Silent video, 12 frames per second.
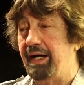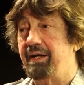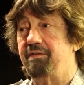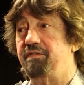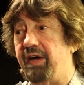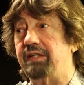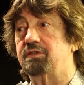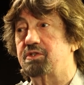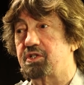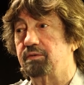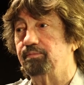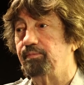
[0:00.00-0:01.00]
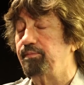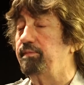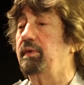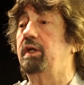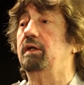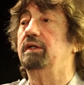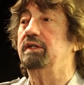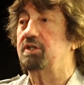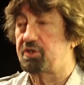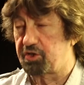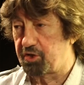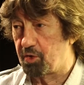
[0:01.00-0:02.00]
An event that
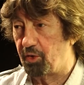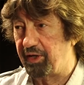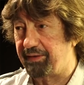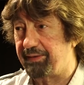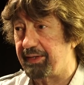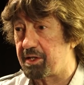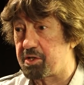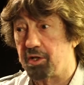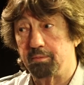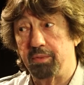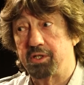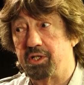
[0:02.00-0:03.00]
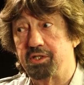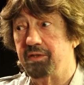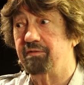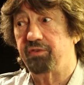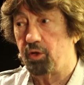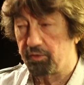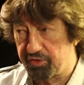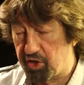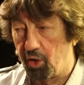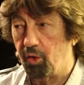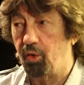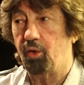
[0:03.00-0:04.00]
is story theatre, but it involves
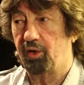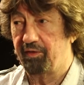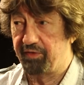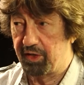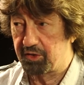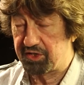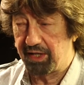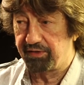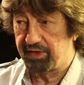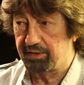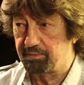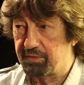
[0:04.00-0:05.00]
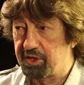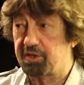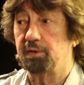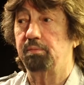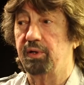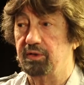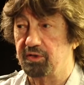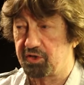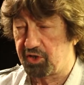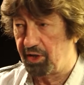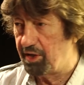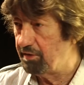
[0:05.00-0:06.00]
all of those other
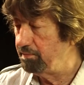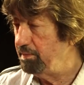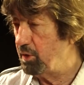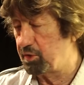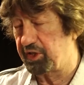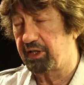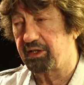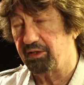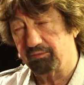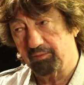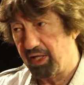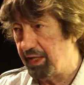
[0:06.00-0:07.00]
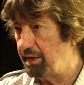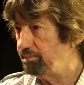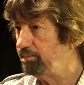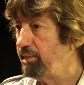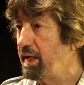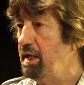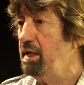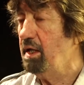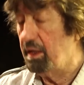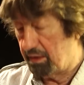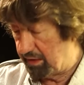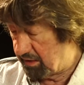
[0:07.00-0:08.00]
disciplines of music and
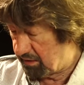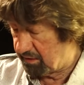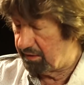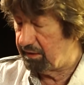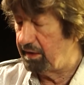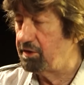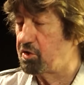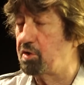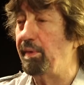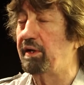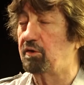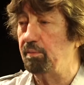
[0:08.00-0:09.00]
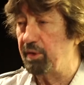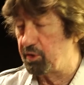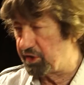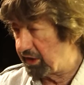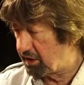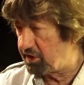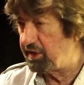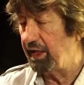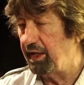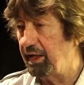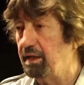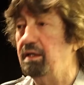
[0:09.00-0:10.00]
instrumental music,
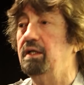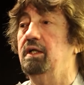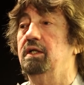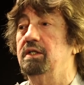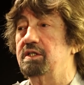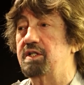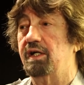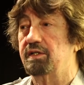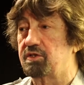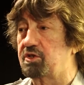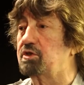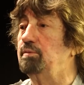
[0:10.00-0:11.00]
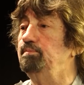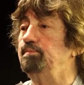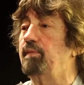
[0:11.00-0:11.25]
singing, dance.